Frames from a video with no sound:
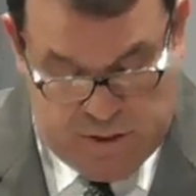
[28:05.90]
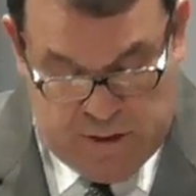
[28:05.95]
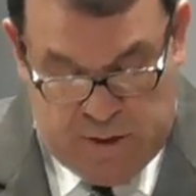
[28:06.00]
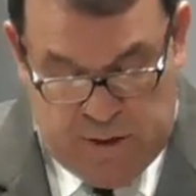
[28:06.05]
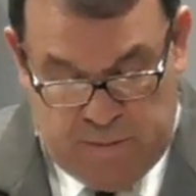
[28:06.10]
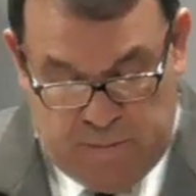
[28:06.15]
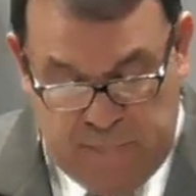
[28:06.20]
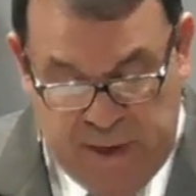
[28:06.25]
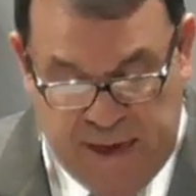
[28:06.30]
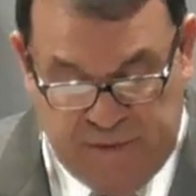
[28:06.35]

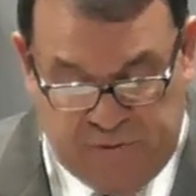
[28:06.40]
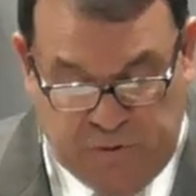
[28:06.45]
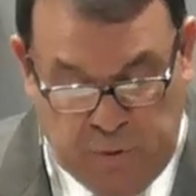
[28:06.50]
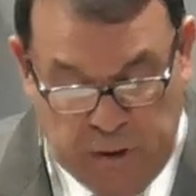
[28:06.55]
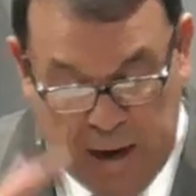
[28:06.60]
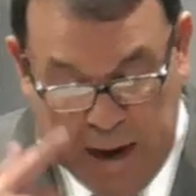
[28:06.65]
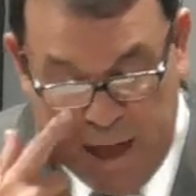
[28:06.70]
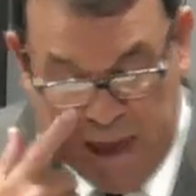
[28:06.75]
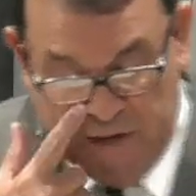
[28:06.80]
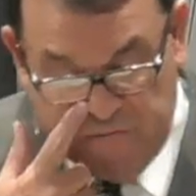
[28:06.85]
Matthew
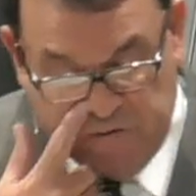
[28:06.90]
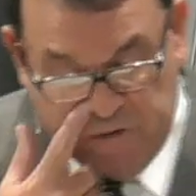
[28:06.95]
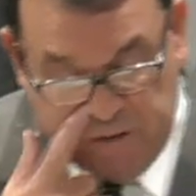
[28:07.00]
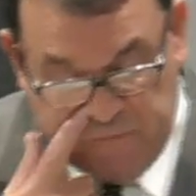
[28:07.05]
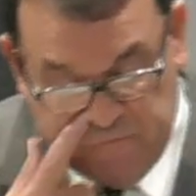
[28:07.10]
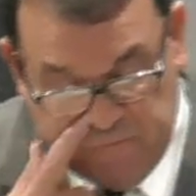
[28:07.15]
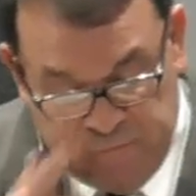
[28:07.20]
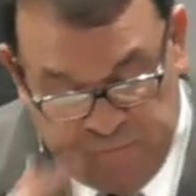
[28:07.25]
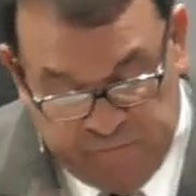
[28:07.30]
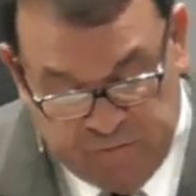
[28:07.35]
11,
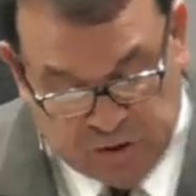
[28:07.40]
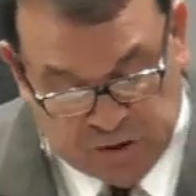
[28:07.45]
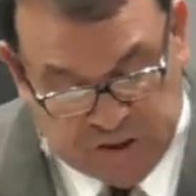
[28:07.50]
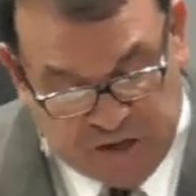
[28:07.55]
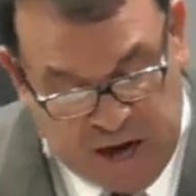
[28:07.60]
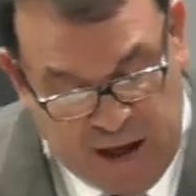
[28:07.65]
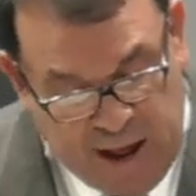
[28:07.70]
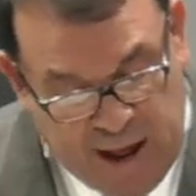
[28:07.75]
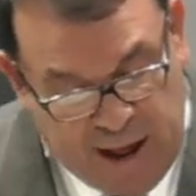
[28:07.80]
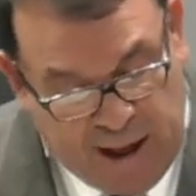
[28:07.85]
verse
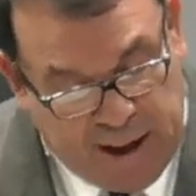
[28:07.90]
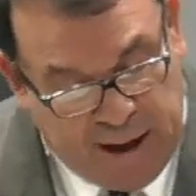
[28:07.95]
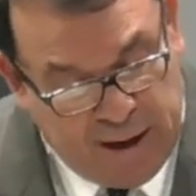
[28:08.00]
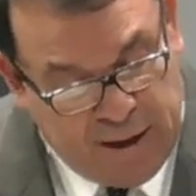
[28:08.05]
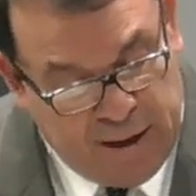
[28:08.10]
9.